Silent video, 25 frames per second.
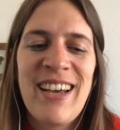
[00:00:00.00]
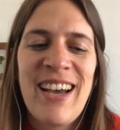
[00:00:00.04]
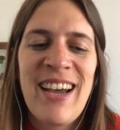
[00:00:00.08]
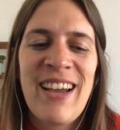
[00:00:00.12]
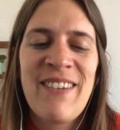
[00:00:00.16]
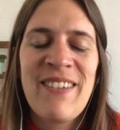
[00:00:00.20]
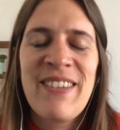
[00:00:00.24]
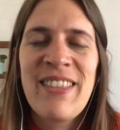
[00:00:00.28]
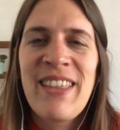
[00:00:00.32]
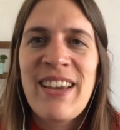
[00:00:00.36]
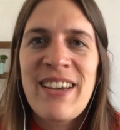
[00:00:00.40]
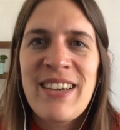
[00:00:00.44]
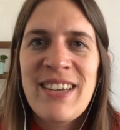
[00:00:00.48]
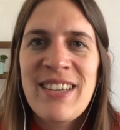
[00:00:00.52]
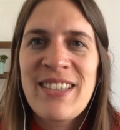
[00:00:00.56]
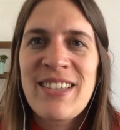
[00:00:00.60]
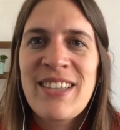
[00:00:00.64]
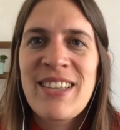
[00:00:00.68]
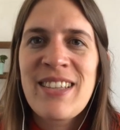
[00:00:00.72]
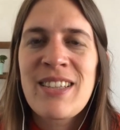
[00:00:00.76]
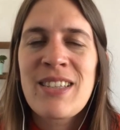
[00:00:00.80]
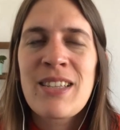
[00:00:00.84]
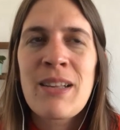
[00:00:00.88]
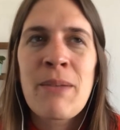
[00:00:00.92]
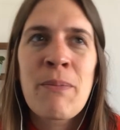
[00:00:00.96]
I would like to
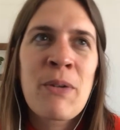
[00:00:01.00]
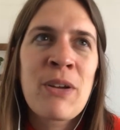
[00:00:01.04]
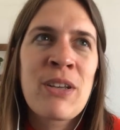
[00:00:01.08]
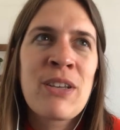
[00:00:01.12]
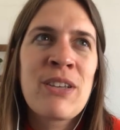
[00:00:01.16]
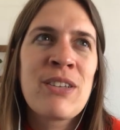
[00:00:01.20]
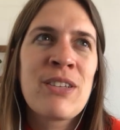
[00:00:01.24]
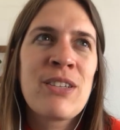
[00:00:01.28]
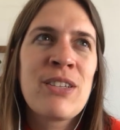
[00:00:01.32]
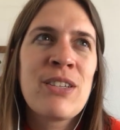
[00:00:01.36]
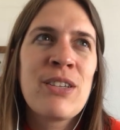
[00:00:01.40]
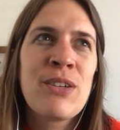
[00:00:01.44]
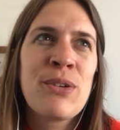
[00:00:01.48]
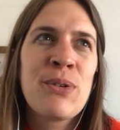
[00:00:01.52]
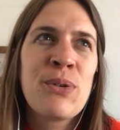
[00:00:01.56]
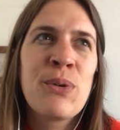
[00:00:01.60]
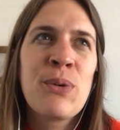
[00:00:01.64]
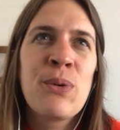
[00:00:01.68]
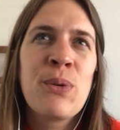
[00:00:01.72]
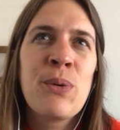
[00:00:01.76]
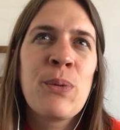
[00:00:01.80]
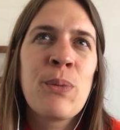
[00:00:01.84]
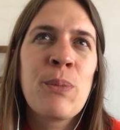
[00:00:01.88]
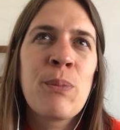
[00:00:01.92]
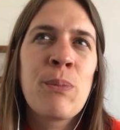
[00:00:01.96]
see someone
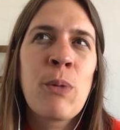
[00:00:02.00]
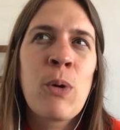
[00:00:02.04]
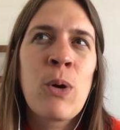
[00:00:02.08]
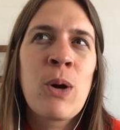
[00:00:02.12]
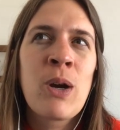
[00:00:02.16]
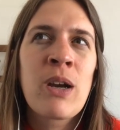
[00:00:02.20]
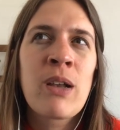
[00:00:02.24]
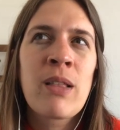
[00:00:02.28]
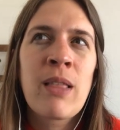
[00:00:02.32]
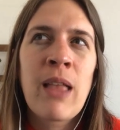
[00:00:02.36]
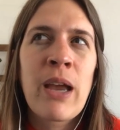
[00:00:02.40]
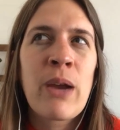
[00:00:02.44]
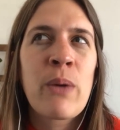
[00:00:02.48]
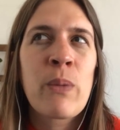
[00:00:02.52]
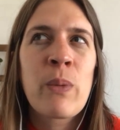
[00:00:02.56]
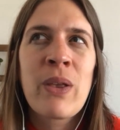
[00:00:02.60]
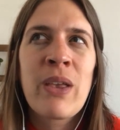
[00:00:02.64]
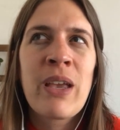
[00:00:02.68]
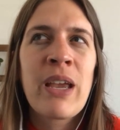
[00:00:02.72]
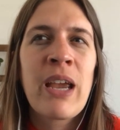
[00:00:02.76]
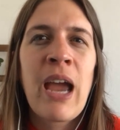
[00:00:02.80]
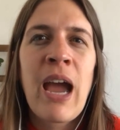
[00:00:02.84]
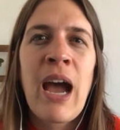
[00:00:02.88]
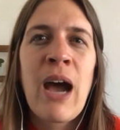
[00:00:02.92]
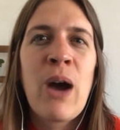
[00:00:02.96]
do more like
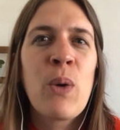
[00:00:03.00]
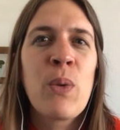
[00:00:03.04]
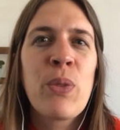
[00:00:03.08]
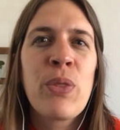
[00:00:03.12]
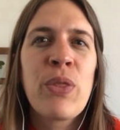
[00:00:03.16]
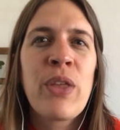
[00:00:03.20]
really out